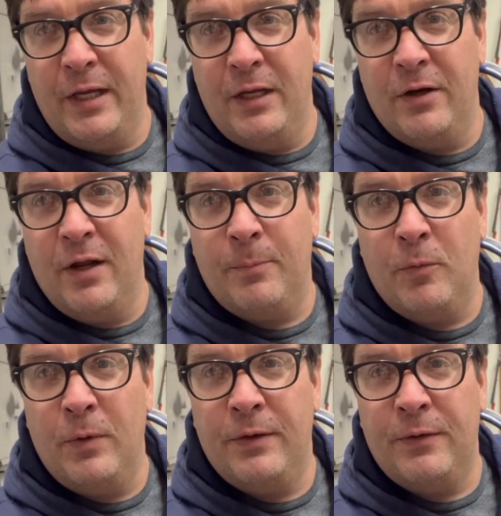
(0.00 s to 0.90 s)
ended up
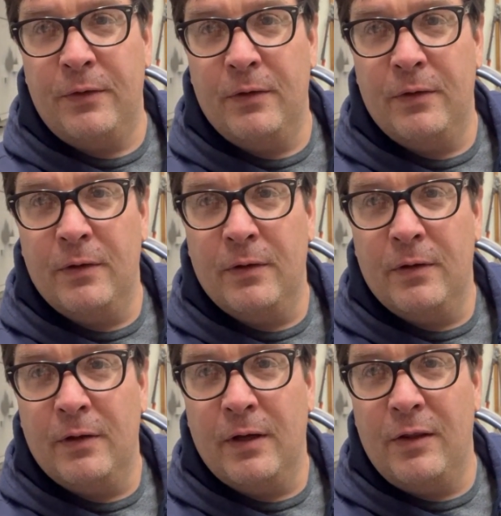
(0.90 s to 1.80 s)
with.
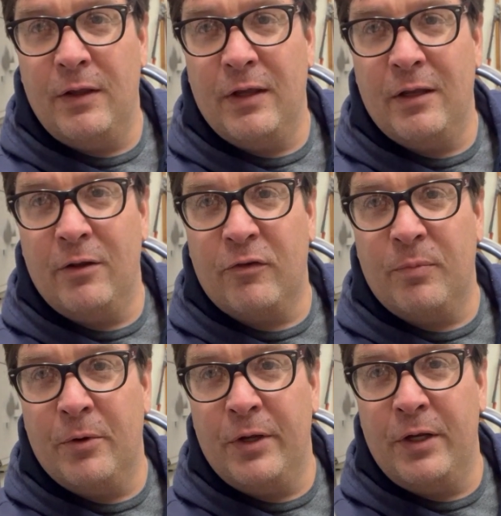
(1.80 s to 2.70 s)
I think that looks
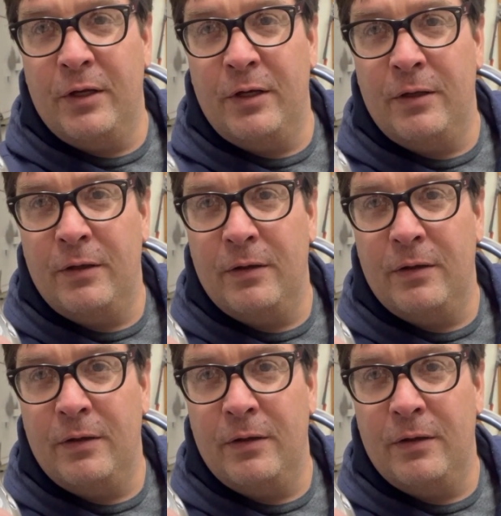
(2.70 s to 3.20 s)
pretty good.